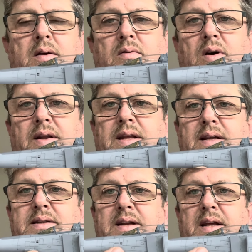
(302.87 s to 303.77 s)
Right,
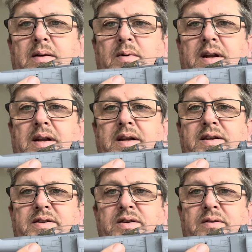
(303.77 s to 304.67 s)
that's another one of these
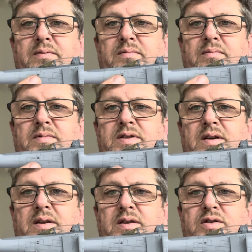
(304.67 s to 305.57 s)
two. So
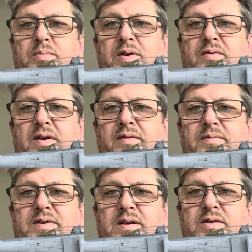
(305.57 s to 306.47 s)
there should be 3 of them,
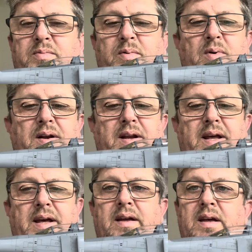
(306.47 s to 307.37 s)
so there should be one
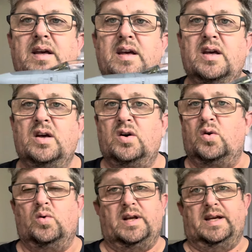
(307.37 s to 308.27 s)
there.
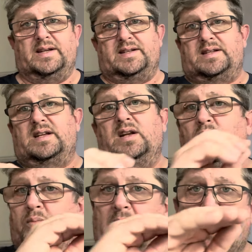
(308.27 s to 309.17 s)
All it is a
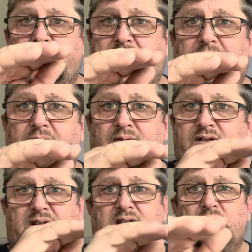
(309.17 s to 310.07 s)
little blade area. It's
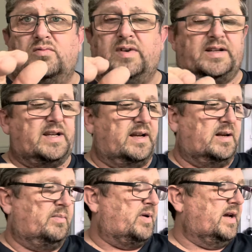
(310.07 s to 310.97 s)
just a little
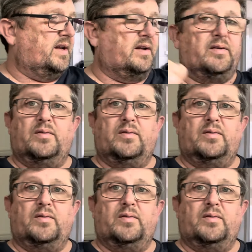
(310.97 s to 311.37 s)
rectangular blade area.